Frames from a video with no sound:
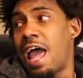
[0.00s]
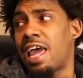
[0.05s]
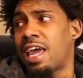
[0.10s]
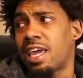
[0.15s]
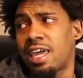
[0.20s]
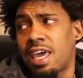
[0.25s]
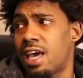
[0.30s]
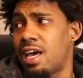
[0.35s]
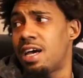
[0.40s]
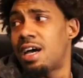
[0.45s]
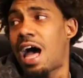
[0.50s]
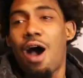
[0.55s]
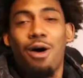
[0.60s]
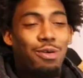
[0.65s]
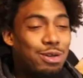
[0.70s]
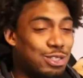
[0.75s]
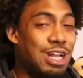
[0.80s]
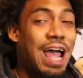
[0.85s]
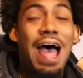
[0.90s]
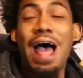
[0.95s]
ain't care. Here. I
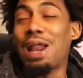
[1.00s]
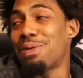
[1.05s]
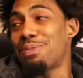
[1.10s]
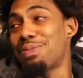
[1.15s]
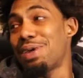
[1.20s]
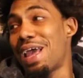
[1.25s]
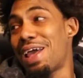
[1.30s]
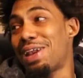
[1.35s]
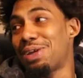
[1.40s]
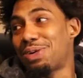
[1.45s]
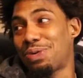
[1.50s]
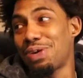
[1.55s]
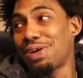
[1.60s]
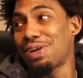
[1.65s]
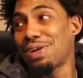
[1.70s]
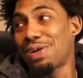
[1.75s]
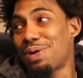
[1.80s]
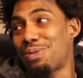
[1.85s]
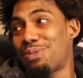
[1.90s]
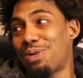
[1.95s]
was trying to be at the
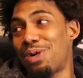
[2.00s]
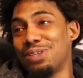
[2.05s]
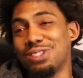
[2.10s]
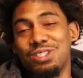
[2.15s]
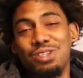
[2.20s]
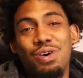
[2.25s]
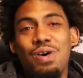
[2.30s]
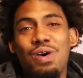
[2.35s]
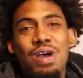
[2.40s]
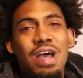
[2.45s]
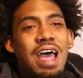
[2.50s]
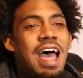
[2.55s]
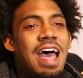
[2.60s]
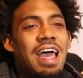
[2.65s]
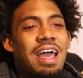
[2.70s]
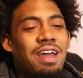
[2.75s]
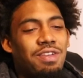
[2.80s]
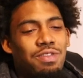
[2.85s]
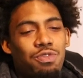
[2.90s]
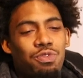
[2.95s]
crib, bro. So
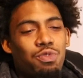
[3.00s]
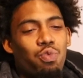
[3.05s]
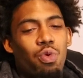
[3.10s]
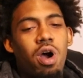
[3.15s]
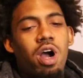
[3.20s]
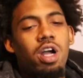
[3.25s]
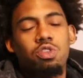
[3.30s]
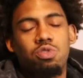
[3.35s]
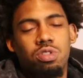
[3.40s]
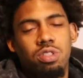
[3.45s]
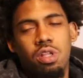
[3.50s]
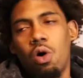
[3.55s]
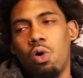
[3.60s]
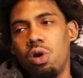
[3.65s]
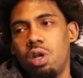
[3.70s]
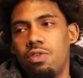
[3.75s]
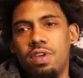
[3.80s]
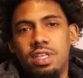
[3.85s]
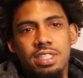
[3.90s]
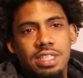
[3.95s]
Rutgers was the
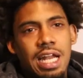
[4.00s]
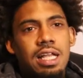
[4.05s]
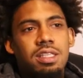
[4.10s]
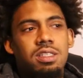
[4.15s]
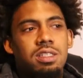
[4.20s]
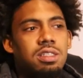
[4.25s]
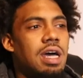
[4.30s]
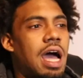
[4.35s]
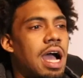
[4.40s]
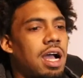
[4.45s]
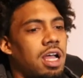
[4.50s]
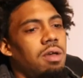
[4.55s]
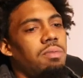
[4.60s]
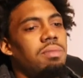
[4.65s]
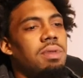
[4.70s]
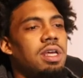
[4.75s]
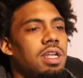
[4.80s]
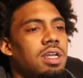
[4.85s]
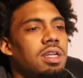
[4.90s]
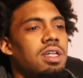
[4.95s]
only visit I took. I
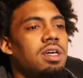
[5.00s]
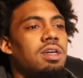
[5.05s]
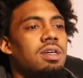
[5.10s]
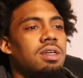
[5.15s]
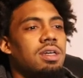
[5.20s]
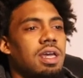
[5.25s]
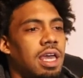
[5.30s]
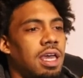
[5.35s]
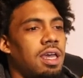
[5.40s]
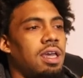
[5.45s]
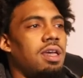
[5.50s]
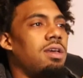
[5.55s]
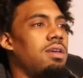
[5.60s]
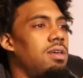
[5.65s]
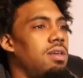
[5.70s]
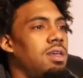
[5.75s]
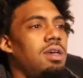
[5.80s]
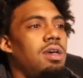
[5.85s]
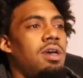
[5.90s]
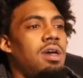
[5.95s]
committed there
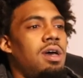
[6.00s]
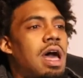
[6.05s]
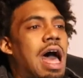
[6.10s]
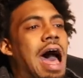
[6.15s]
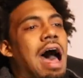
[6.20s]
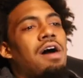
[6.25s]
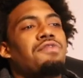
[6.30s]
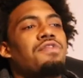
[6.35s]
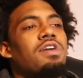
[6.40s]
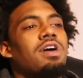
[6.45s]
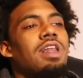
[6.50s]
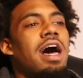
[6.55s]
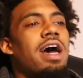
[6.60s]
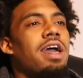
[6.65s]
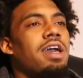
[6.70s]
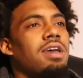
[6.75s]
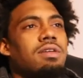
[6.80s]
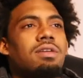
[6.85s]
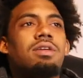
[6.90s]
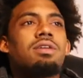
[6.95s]
and. I felt
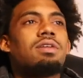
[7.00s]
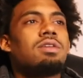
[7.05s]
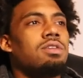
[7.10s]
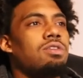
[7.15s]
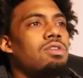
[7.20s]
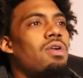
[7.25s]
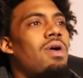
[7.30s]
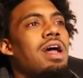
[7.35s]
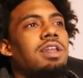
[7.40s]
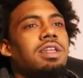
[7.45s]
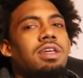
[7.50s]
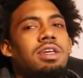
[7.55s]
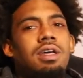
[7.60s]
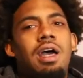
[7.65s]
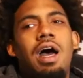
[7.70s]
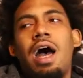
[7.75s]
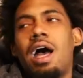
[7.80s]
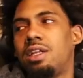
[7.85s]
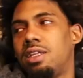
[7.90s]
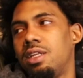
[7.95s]
like you know I did
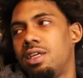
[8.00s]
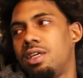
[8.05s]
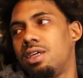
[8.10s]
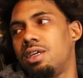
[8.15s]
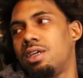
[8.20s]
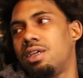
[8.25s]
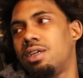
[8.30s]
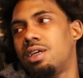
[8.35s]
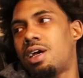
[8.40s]
I did